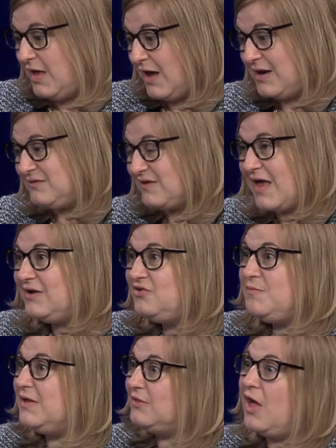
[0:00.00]
And it's getting to
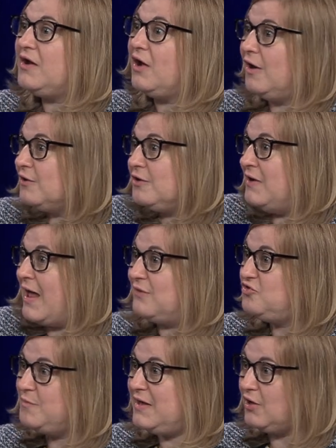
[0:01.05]
be a lot harder now
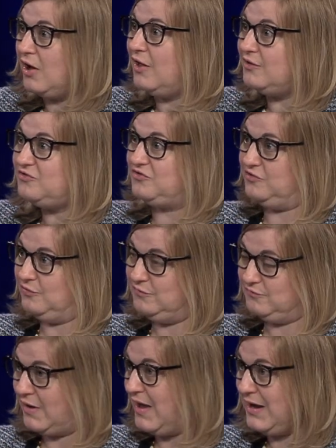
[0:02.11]
to be a college
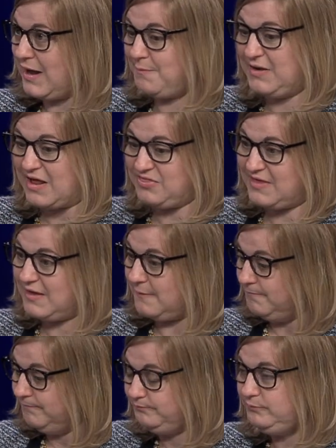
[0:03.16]
student, right? Mm-hmm. I mean, I think
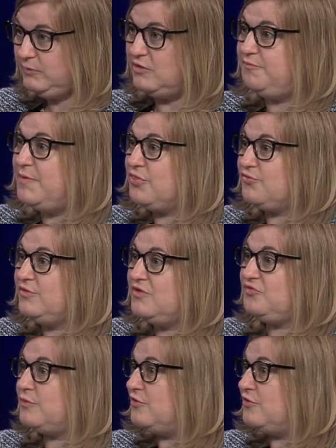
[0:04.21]
you've been through this with